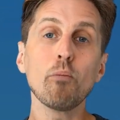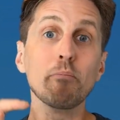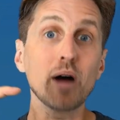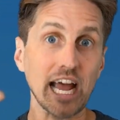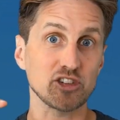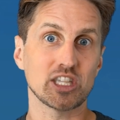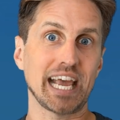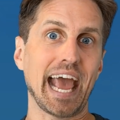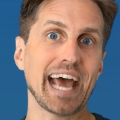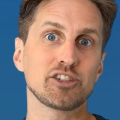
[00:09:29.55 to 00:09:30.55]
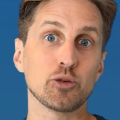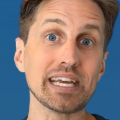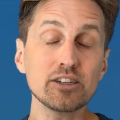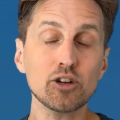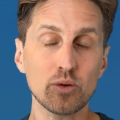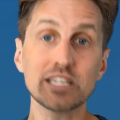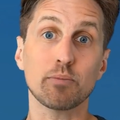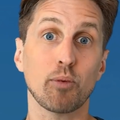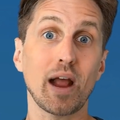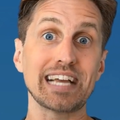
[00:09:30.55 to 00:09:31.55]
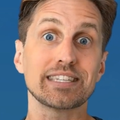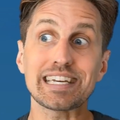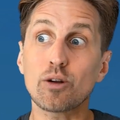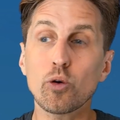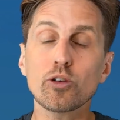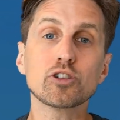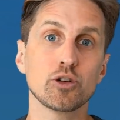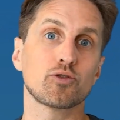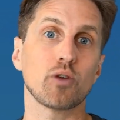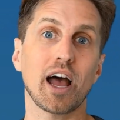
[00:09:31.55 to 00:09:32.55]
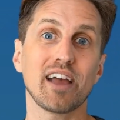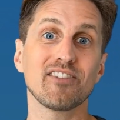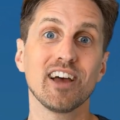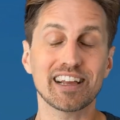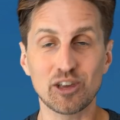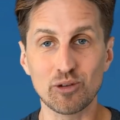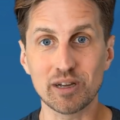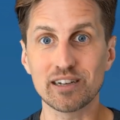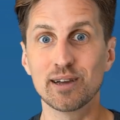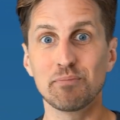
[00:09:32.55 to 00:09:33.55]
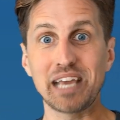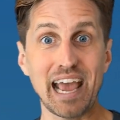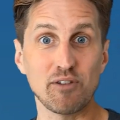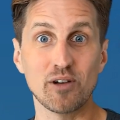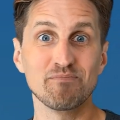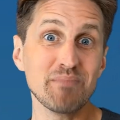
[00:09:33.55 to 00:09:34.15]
much they had to increase the price in order to drive that human behavior.